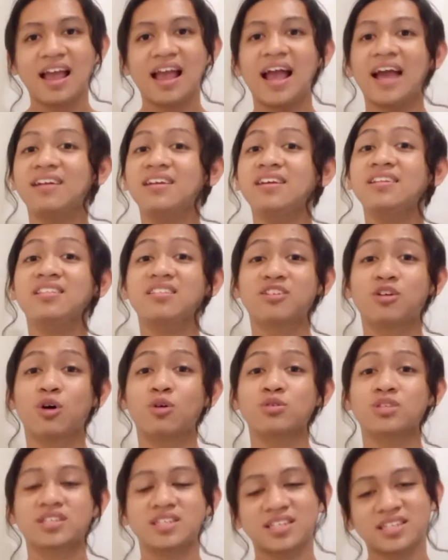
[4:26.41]
And it
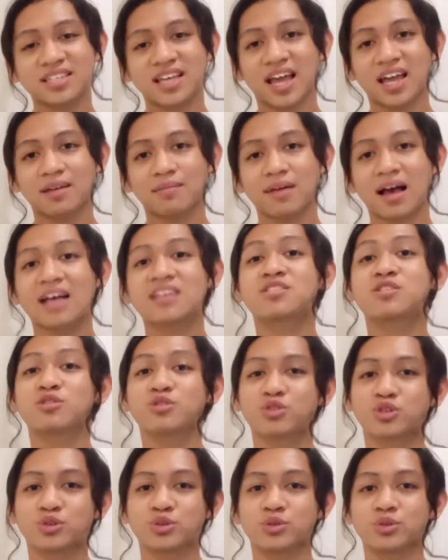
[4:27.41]
goes the same as to
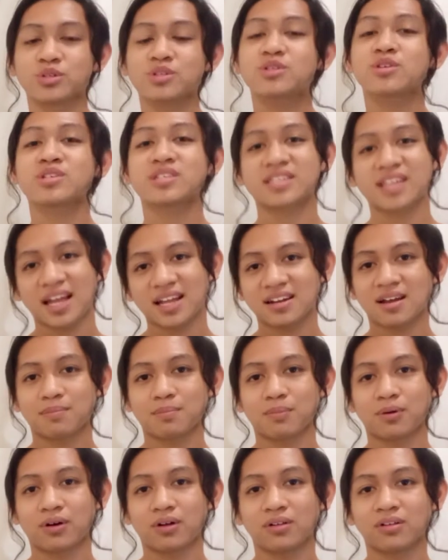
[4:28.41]
choose
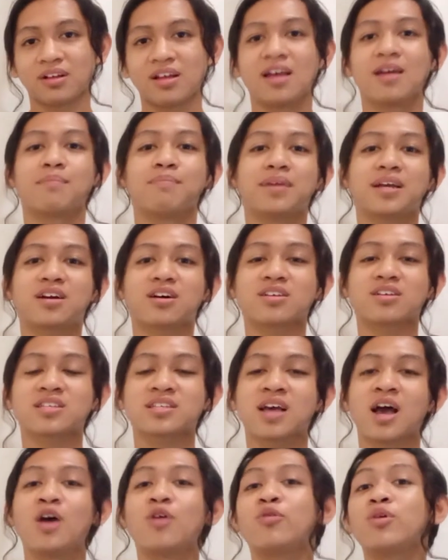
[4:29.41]
sustainable, because
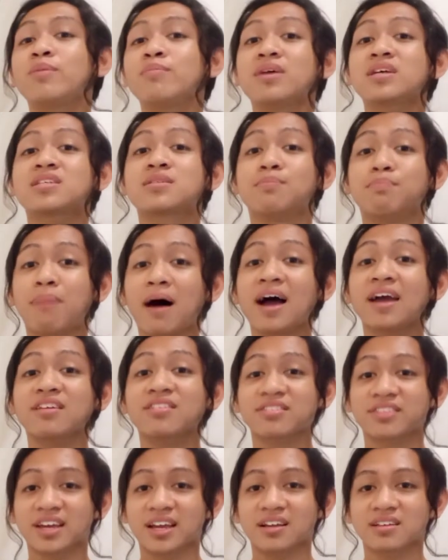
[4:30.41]
we must buy
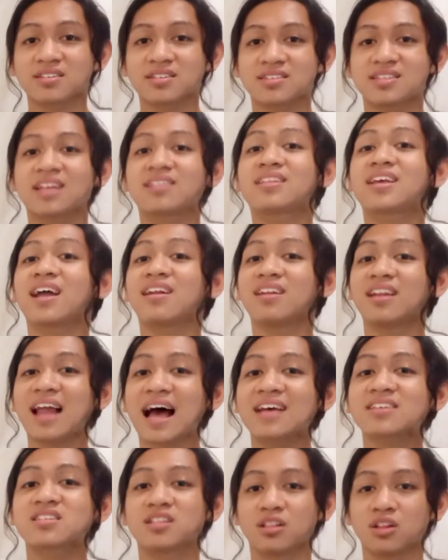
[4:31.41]
things that can
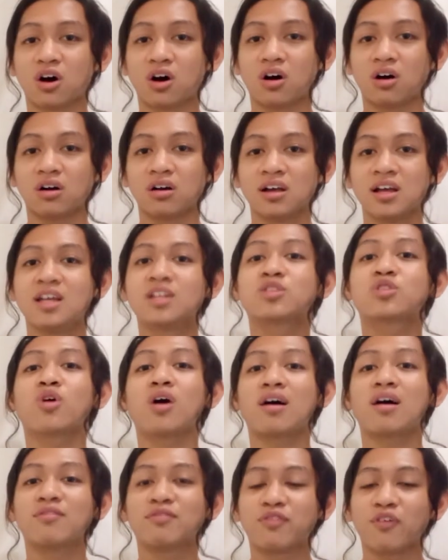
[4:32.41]
last long to
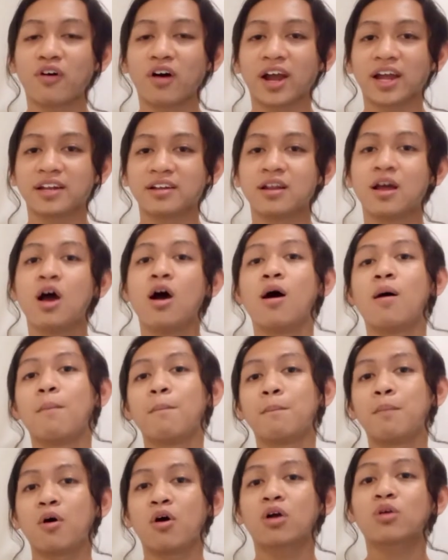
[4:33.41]
avoid
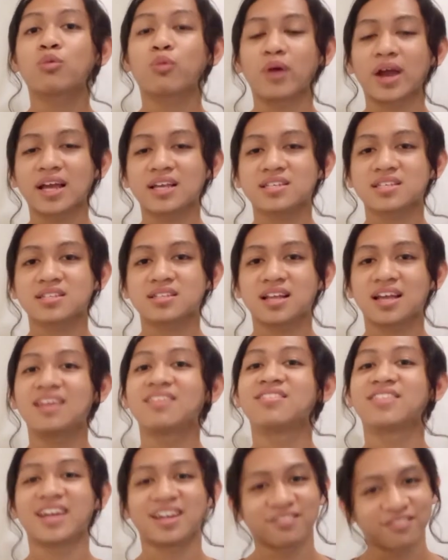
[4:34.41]
more waste in
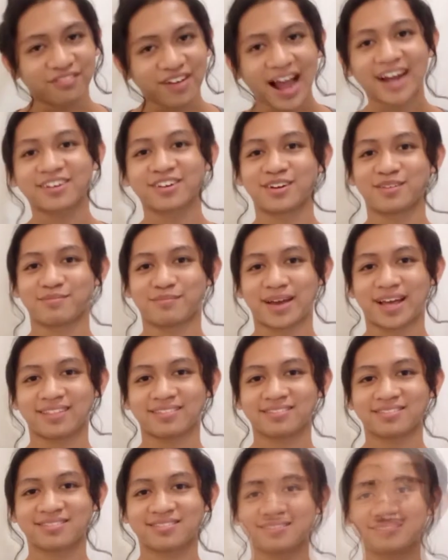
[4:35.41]
the environment.
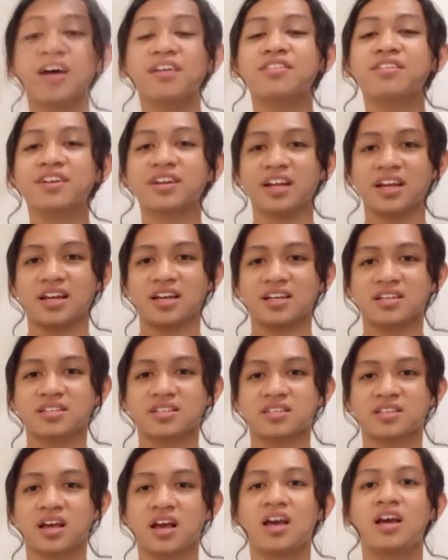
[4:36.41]
Another
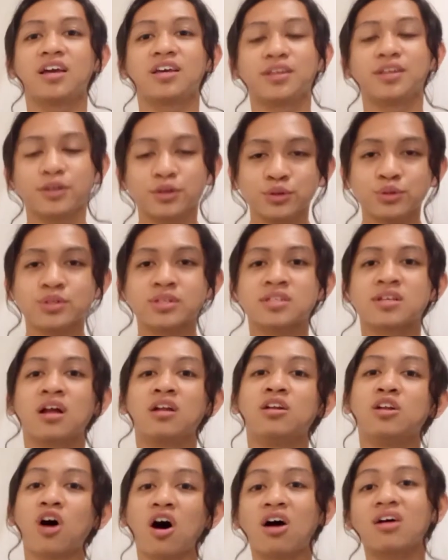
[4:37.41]
is use
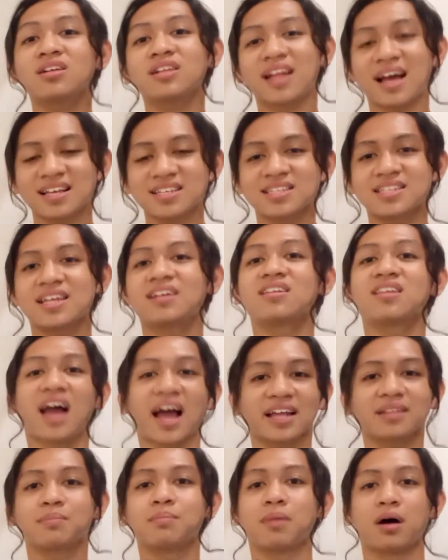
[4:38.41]
long-lasting
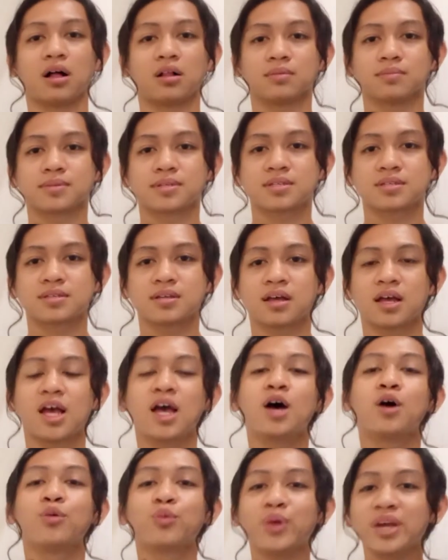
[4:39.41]
light bulbs.
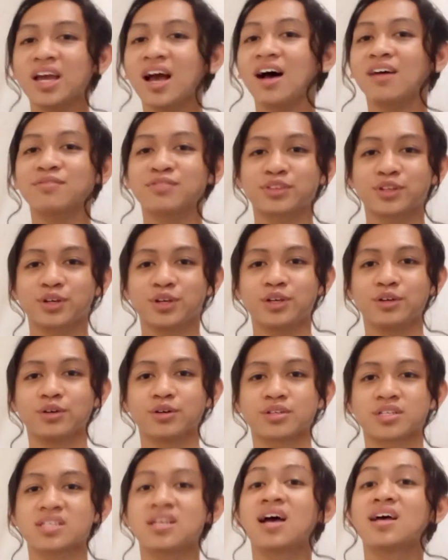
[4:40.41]
We have to
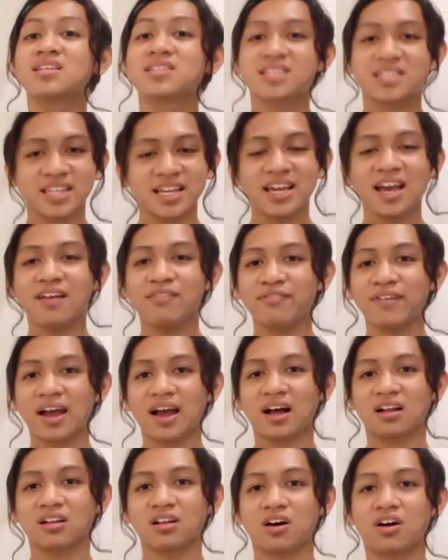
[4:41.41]
use
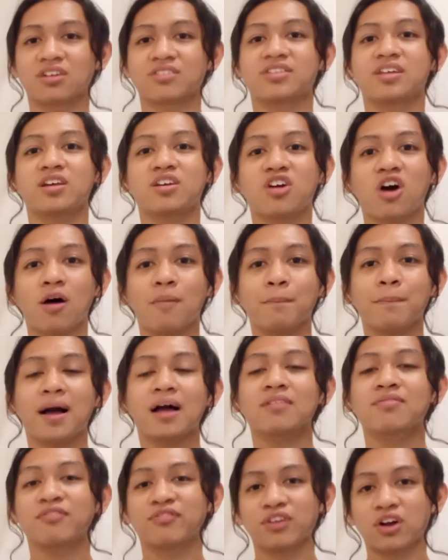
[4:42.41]
CFL or the
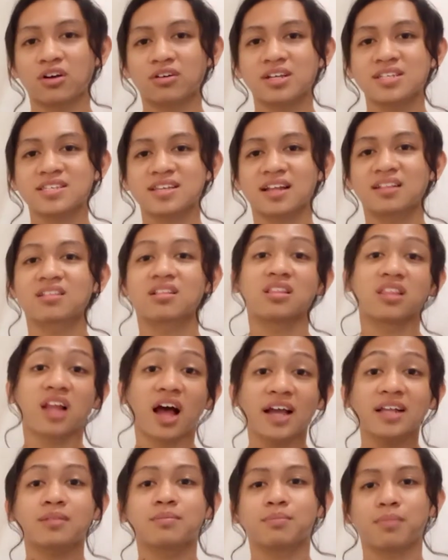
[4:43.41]
compact fluorescent
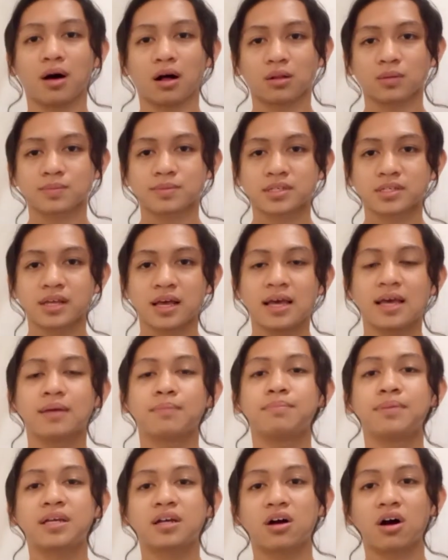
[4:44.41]
light bulbs
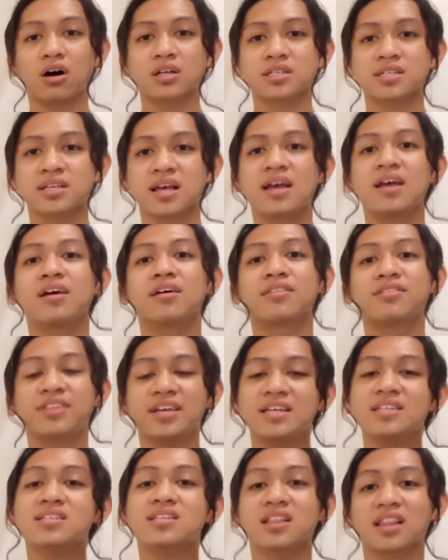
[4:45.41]
because
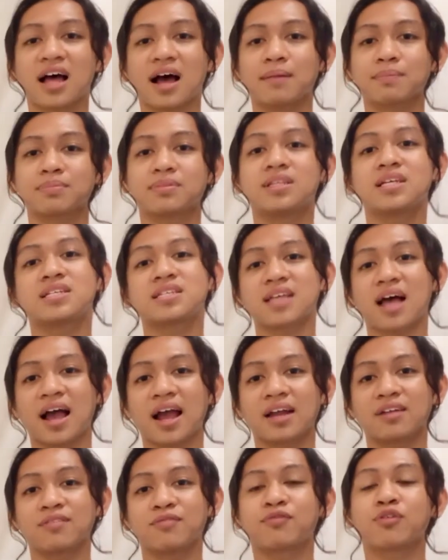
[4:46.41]
this lamp
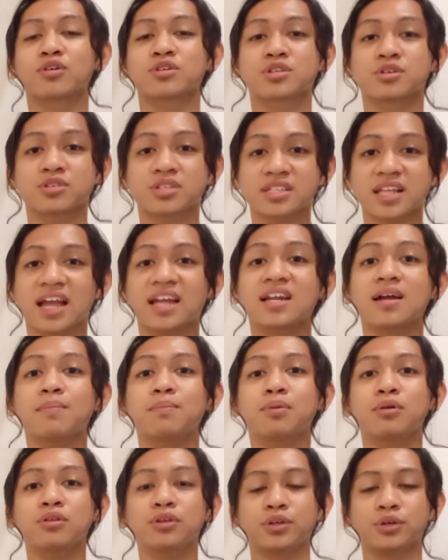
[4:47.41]
designed for
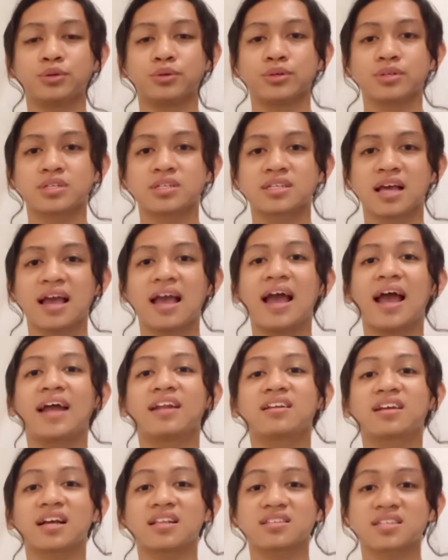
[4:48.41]
sustainable use
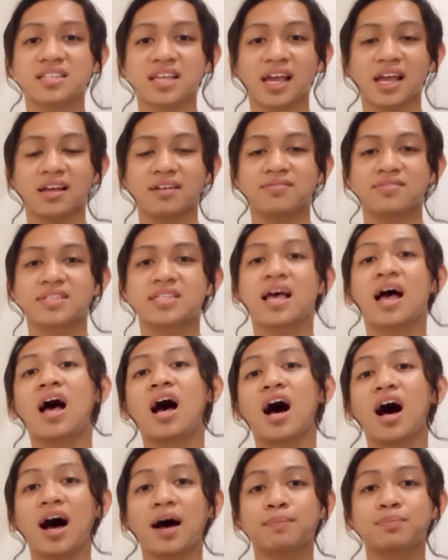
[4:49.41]
and can save
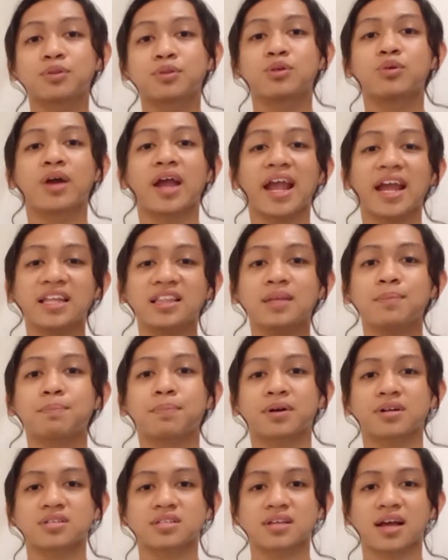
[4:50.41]
up to
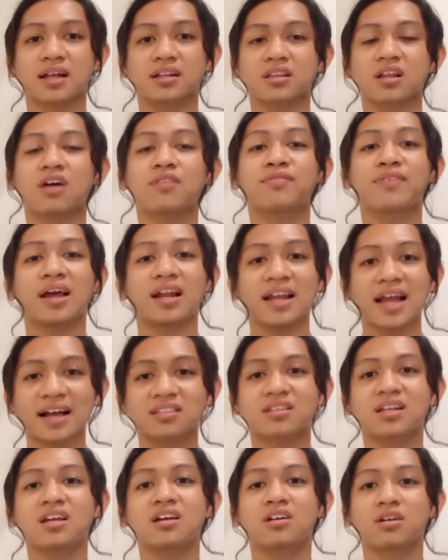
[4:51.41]
80% of
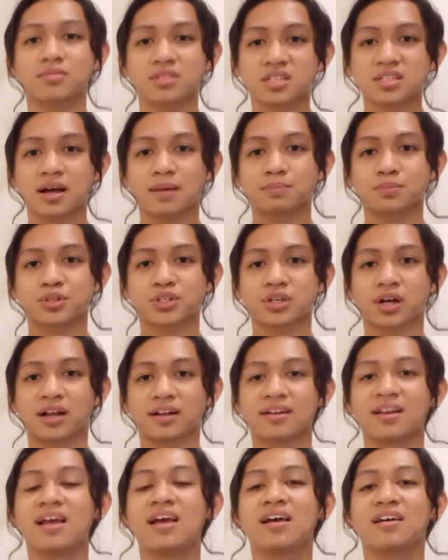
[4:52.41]
electric consumption
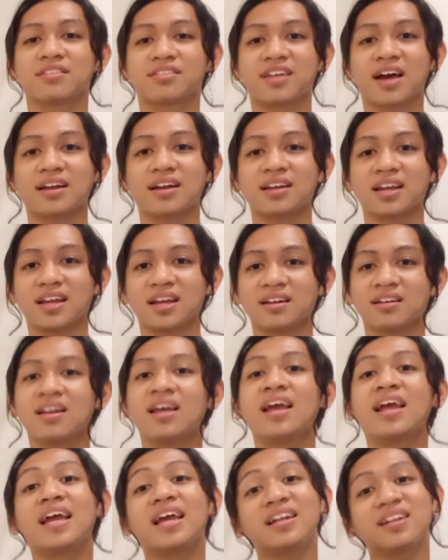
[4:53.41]
than in
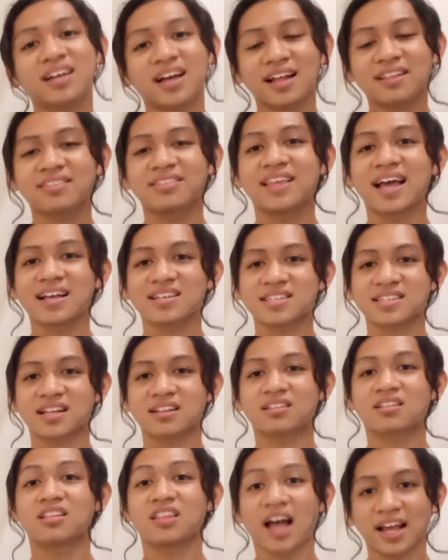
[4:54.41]
incandescent
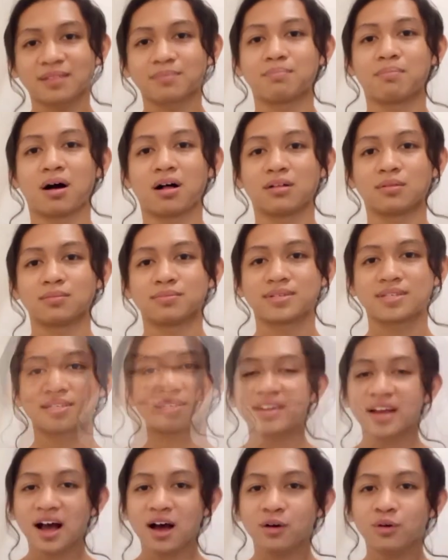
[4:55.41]
light bulbs.
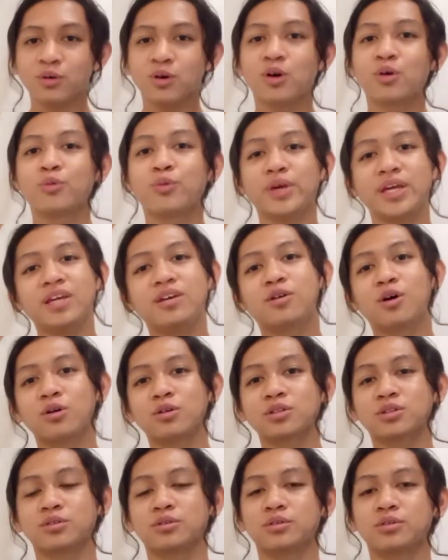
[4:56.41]
Now we go
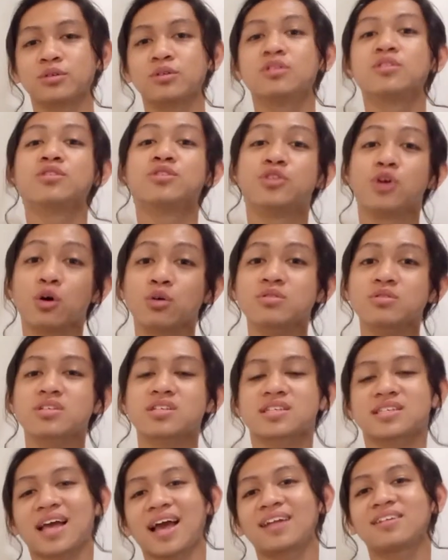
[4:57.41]
to don't
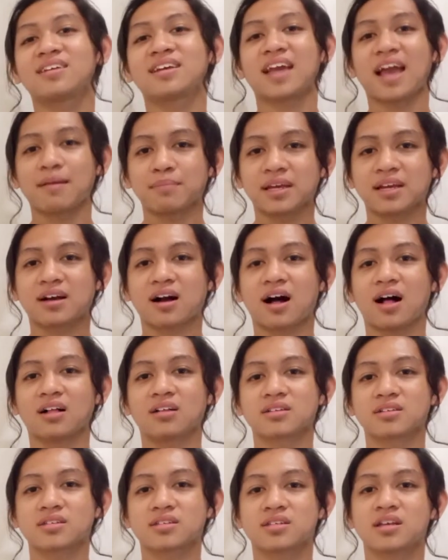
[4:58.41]
send
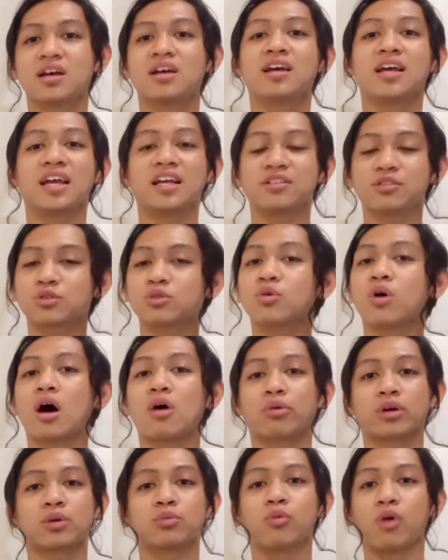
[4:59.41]
chemicals into
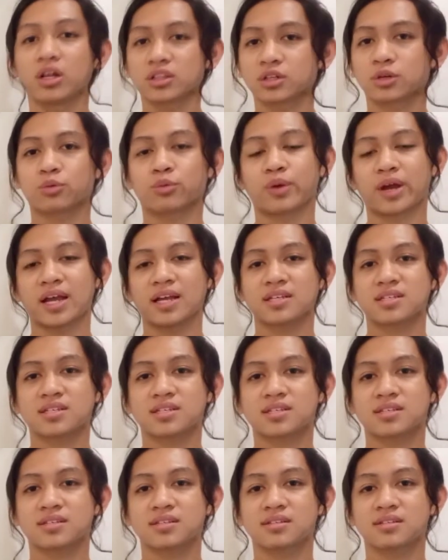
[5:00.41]
our waterways.